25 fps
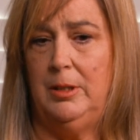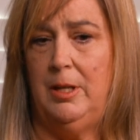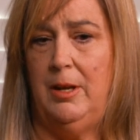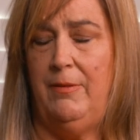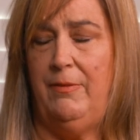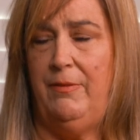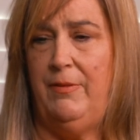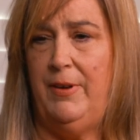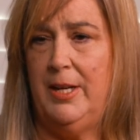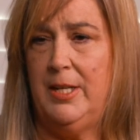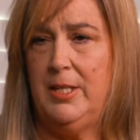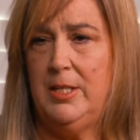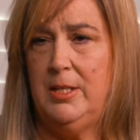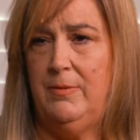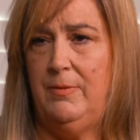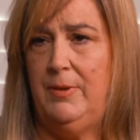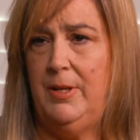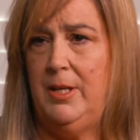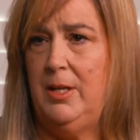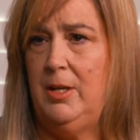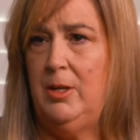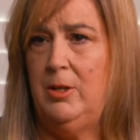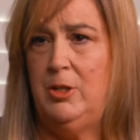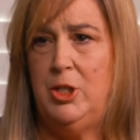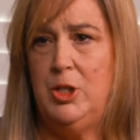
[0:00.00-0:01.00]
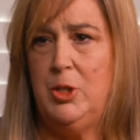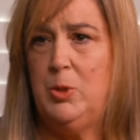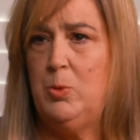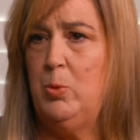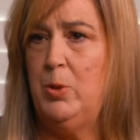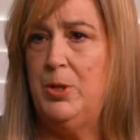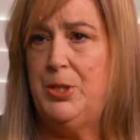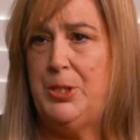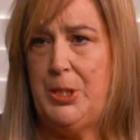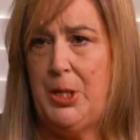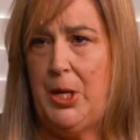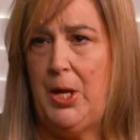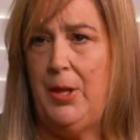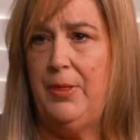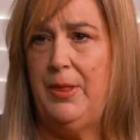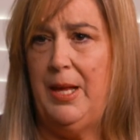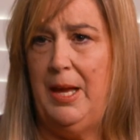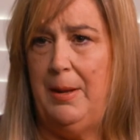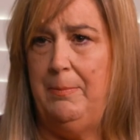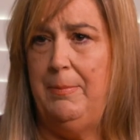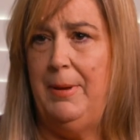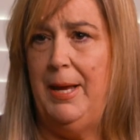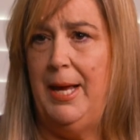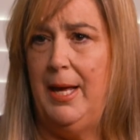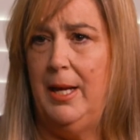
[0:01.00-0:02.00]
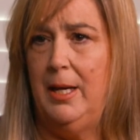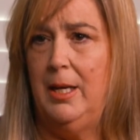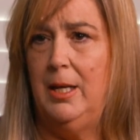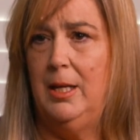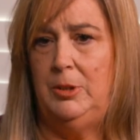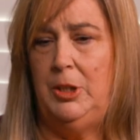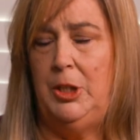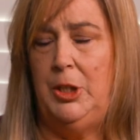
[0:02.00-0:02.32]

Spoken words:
effects of it just was not that bad.